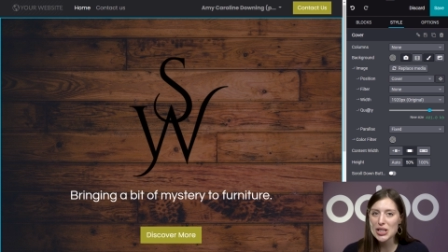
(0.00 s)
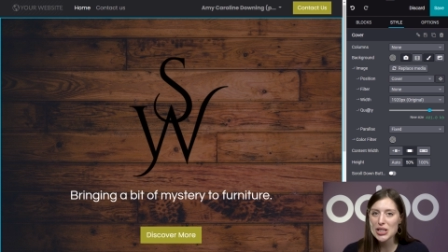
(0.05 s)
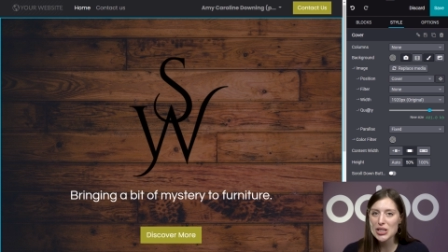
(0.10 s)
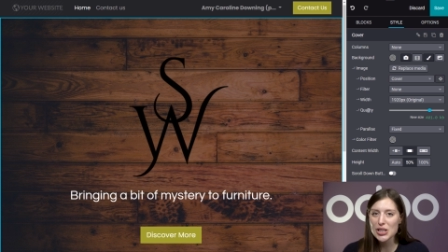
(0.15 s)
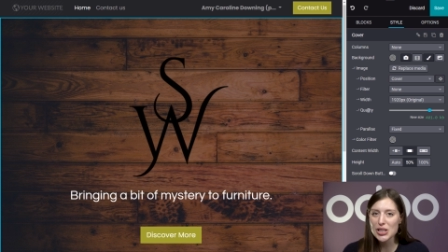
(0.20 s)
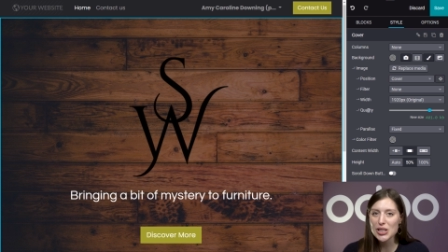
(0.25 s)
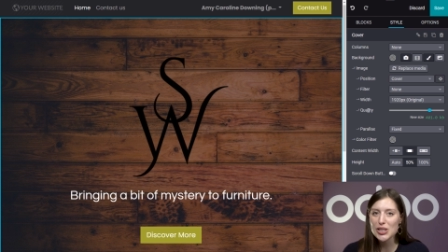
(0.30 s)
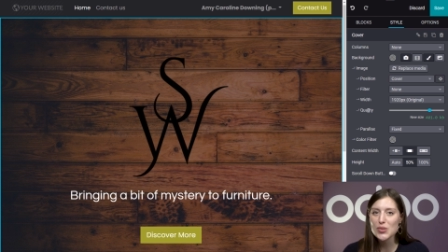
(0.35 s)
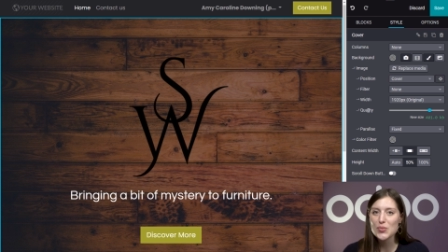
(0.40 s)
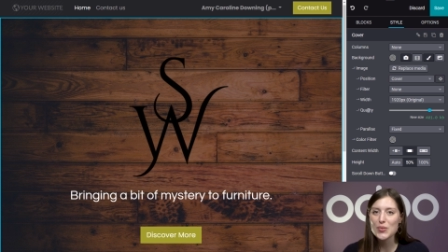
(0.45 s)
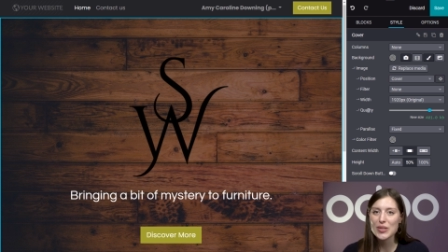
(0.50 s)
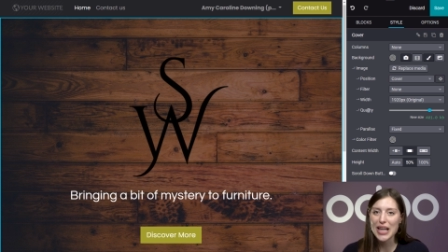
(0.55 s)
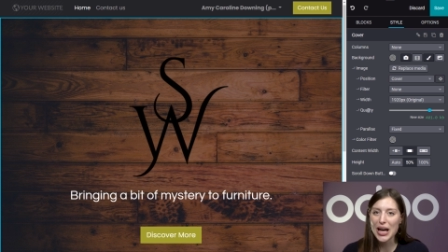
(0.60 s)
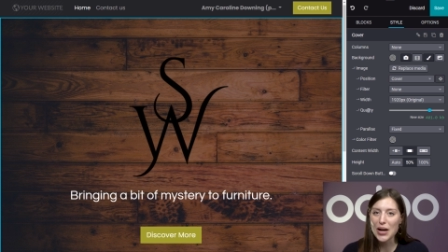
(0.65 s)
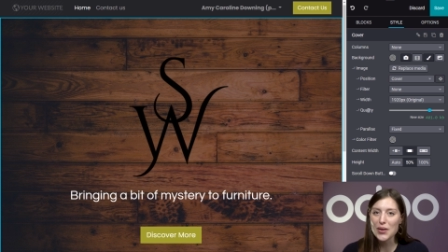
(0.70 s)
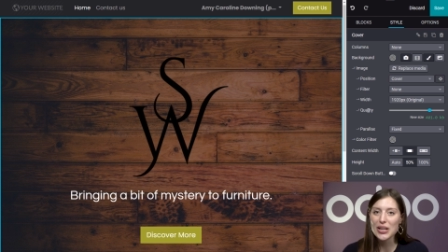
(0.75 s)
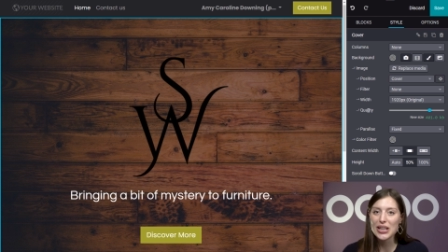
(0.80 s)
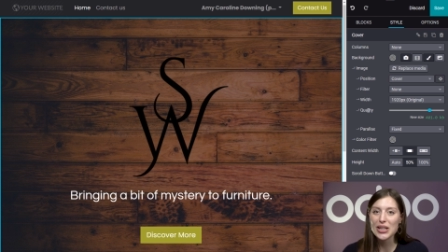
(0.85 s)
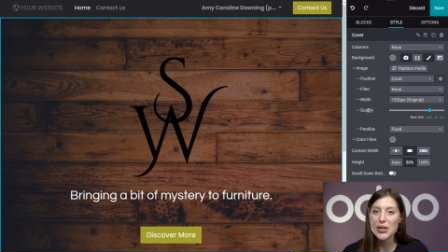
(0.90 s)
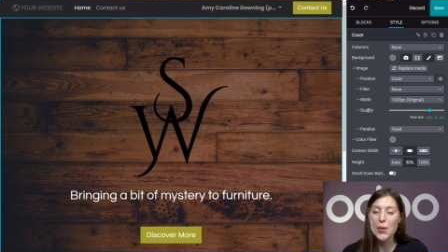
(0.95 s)
engines
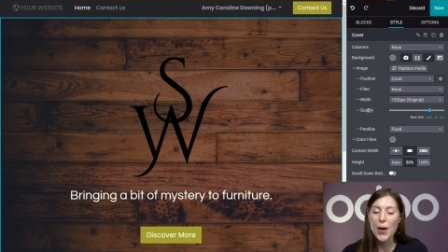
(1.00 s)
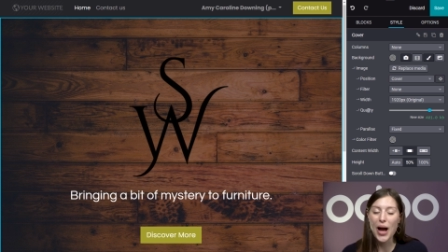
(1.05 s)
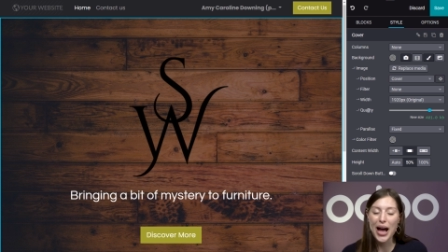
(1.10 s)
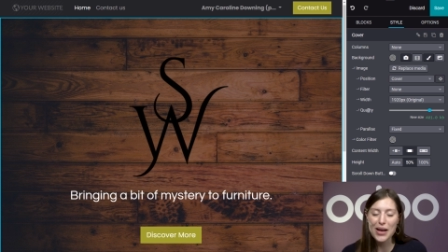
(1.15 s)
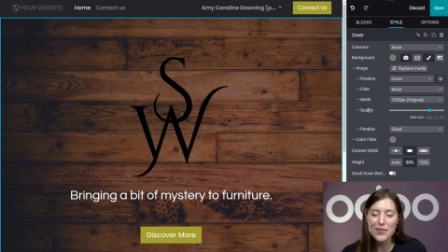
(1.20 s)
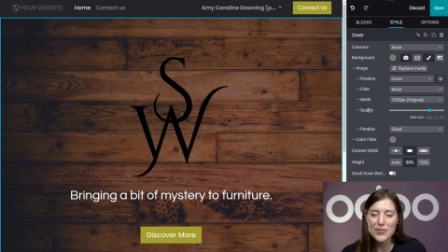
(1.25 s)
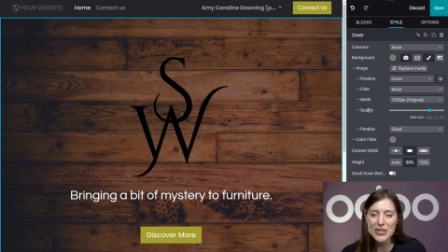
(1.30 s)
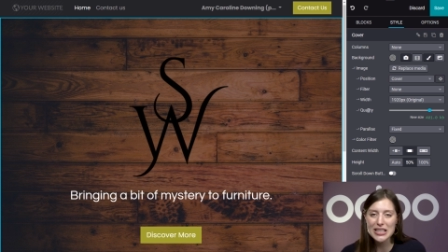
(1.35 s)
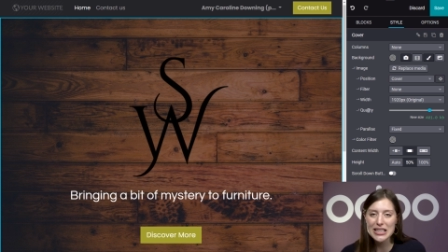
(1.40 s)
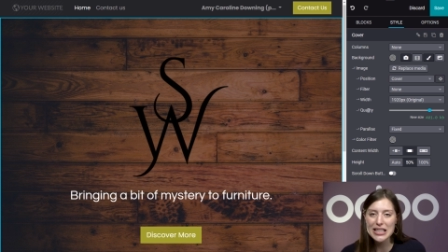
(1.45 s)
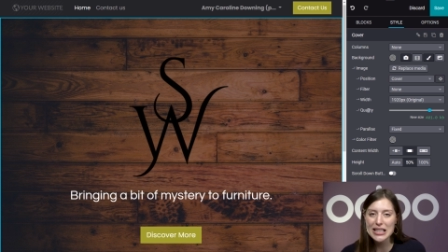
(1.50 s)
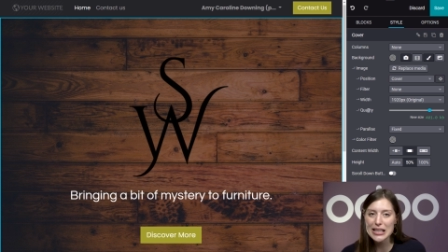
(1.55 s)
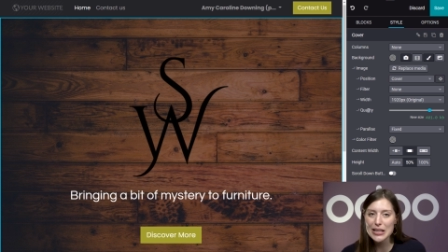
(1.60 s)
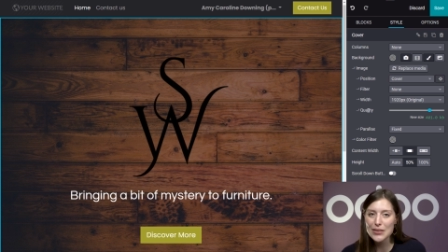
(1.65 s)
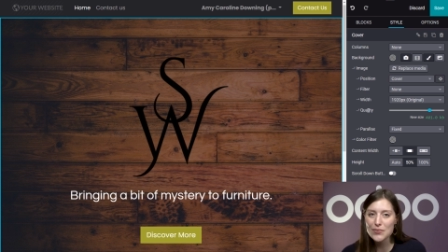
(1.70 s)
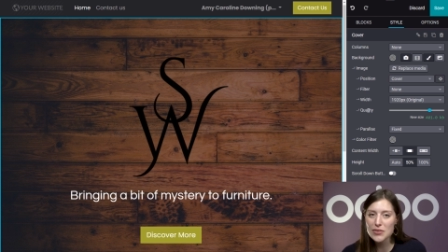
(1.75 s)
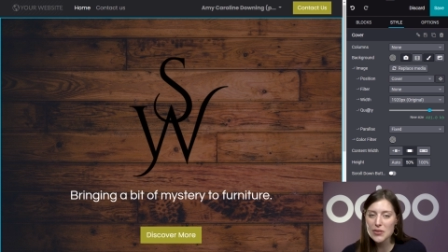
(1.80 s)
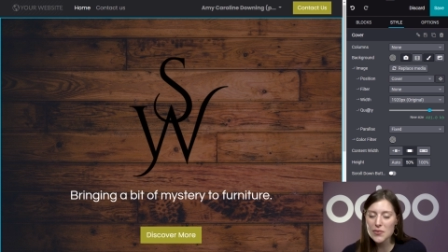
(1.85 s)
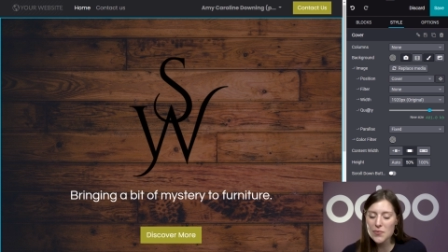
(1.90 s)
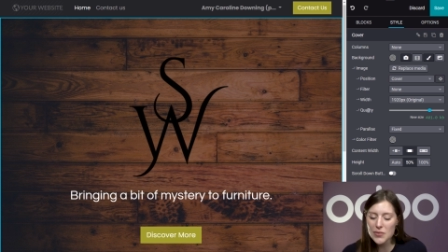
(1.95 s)
without you having to
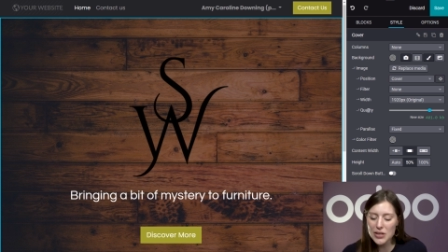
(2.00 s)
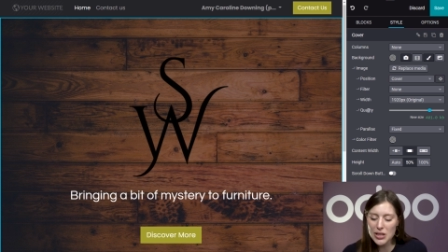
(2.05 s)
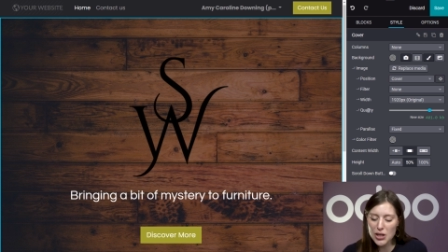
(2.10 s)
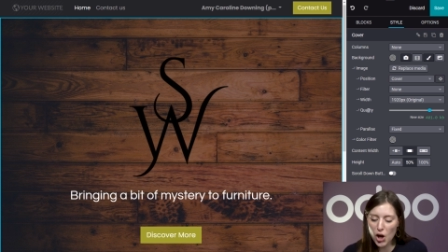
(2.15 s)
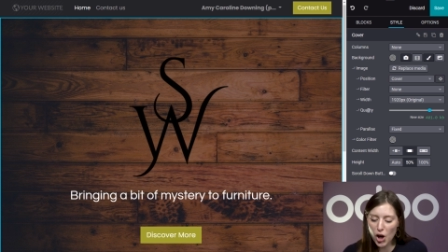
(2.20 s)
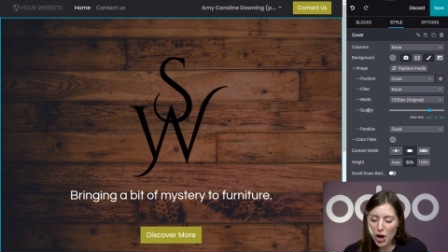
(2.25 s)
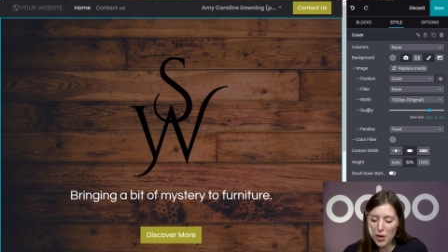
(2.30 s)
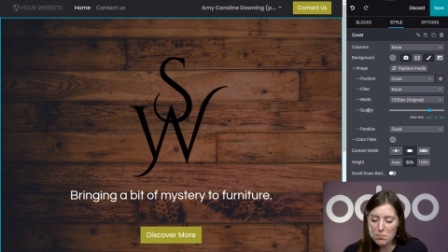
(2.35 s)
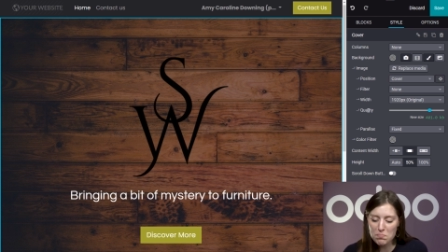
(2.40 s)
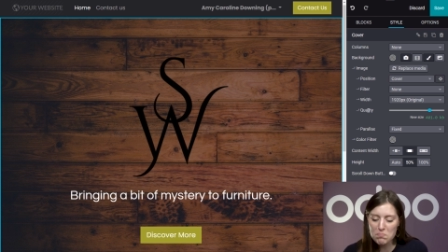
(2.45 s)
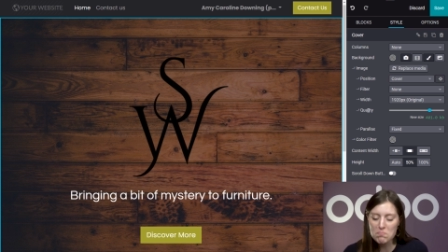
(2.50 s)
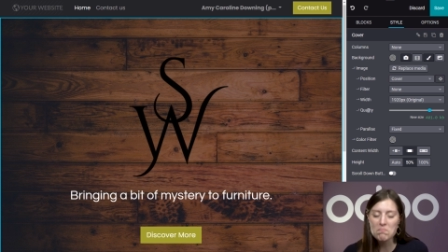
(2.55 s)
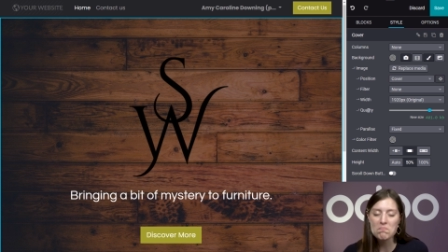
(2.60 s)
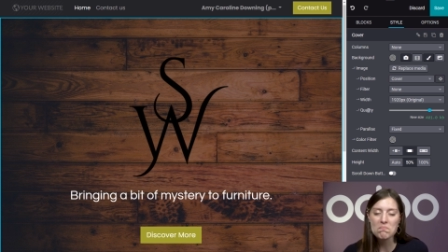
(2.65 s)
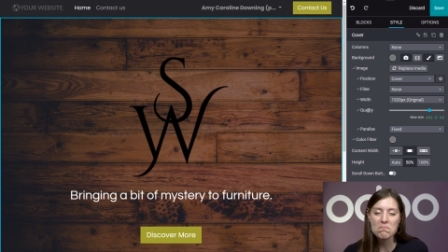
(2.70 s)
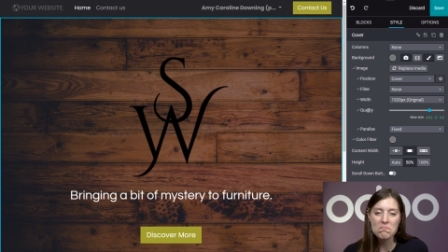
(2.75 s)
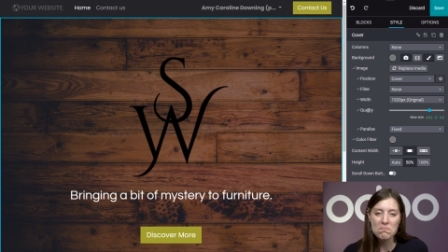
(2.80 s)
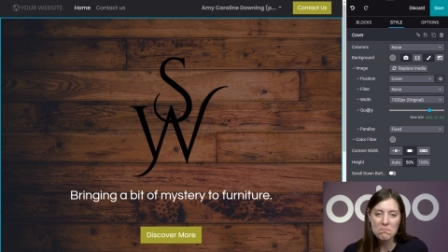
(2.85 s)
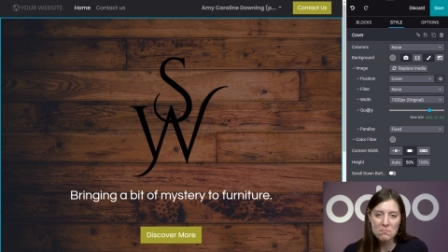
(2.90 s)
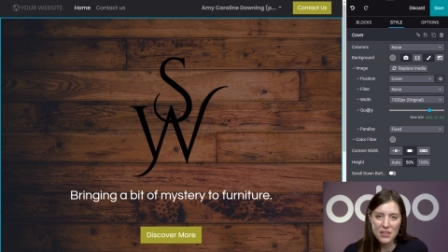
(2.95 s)
lift a finger,
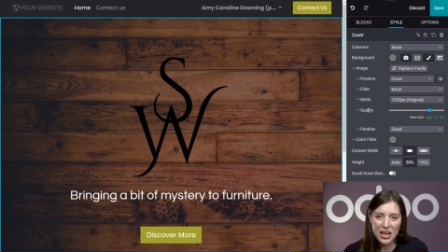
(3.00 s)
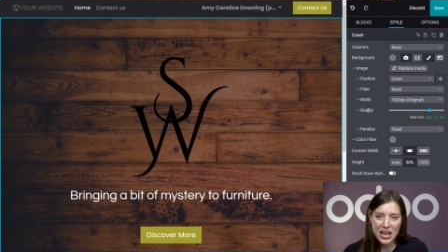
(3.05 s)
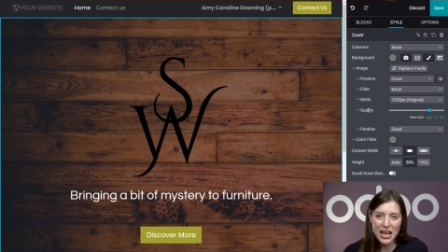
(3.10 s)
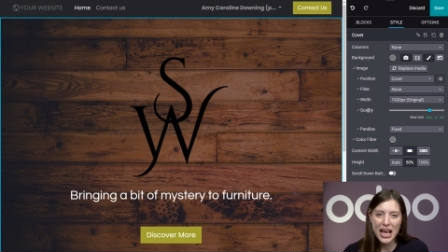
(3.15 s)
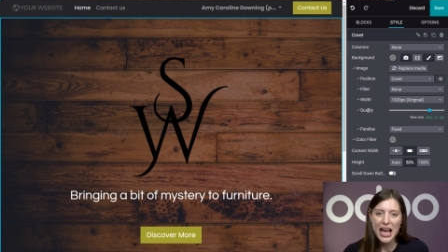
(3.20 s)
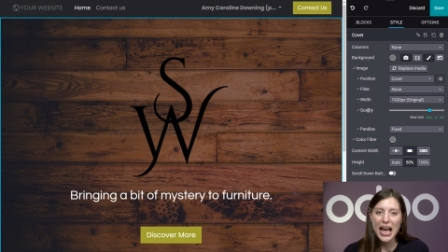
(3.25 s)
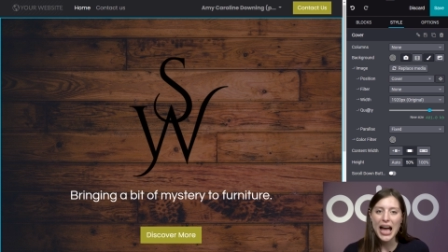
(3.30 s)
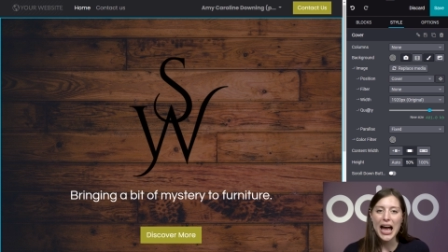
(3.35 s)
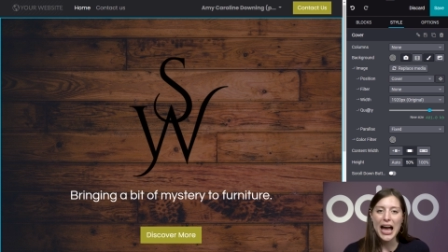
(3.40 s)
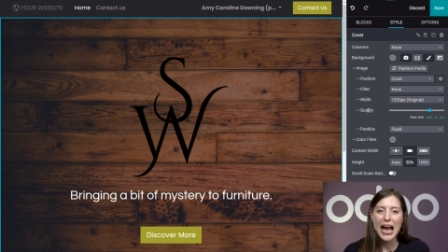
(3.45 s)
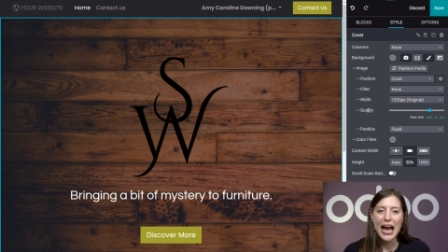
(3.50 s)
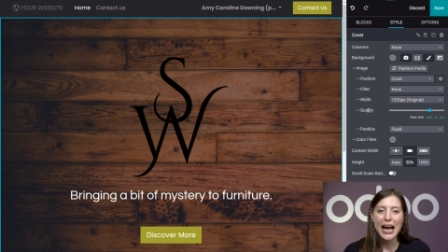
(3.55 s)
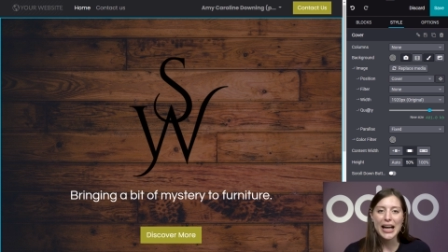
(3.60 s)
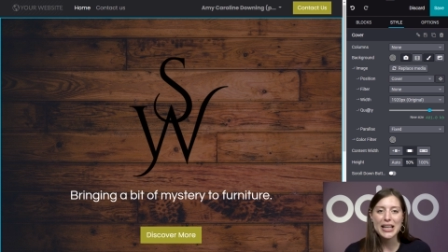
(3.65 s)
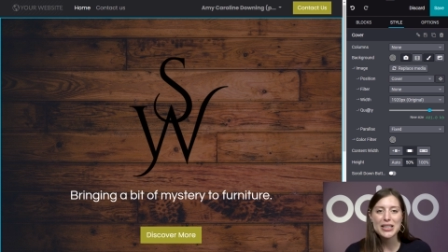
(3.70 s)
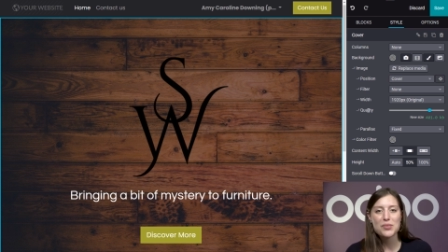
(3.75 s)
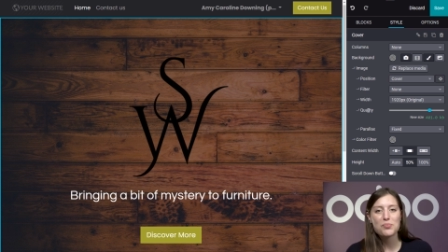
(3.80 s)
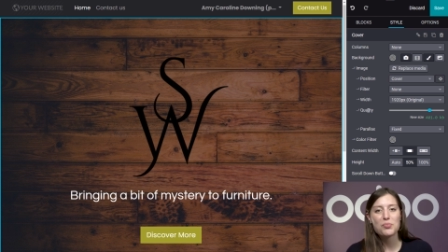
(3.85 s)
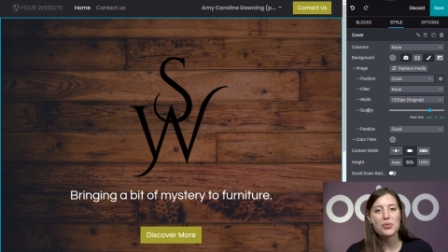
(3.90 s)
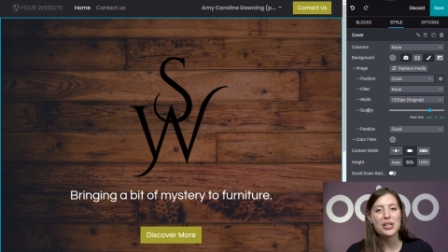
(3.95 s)

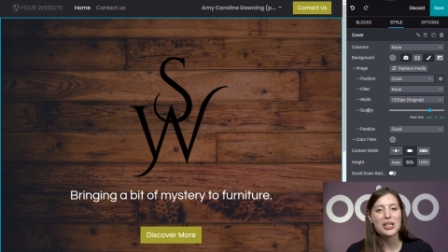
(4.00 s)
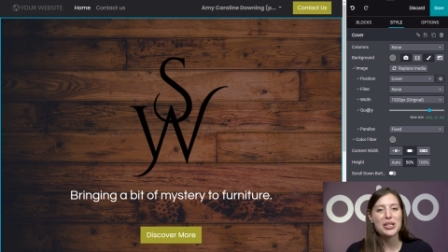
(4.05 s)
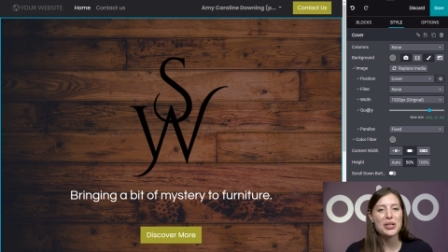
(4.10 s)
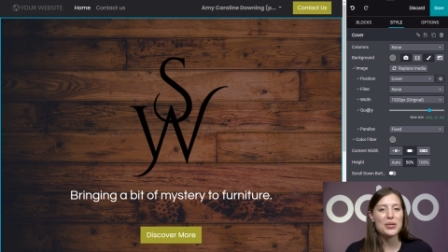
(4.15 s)
it's pretty